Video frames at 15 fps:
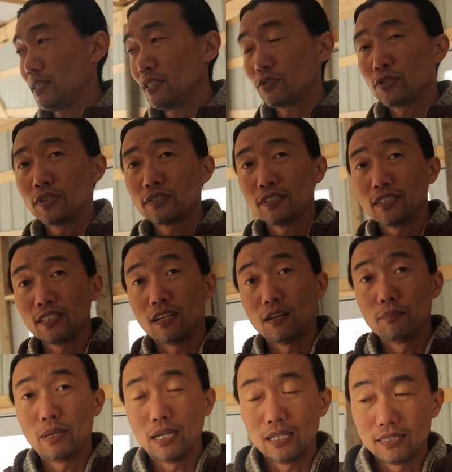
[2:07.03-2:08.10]
interested in on
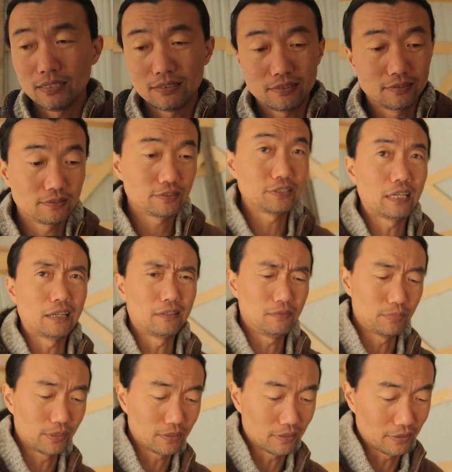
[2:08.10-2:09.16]
my channel,
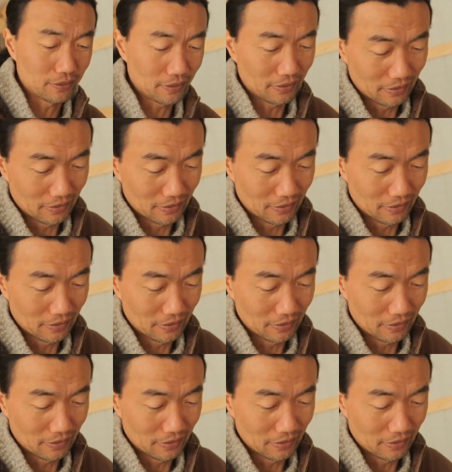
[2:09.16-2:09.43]
because